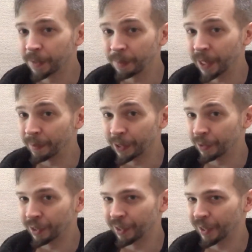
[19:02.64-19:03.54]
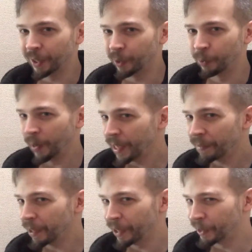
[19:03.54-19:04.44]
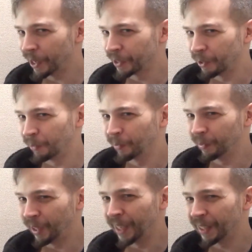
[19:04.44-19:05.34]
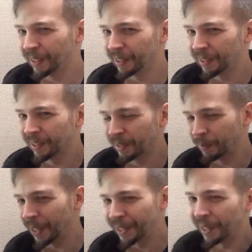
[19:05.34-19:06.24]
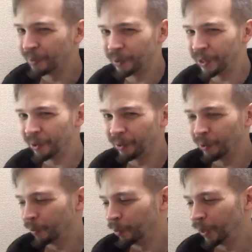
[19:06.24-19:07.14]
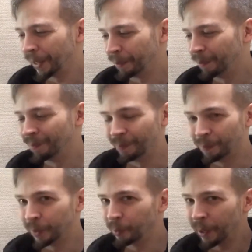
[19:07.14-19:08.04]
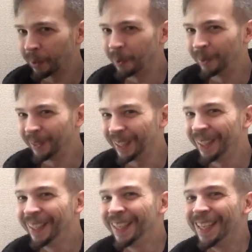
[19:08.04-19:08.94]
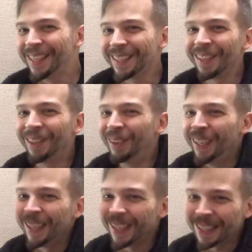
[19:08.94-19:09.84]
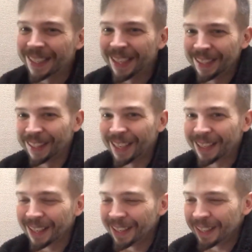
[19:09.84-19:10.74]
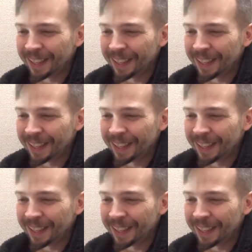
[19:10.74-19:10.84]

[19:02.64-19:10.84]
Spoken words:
Sometimes it's just like grainy VHS over like spliced in with your normal like Blu-ray quality. So it's not like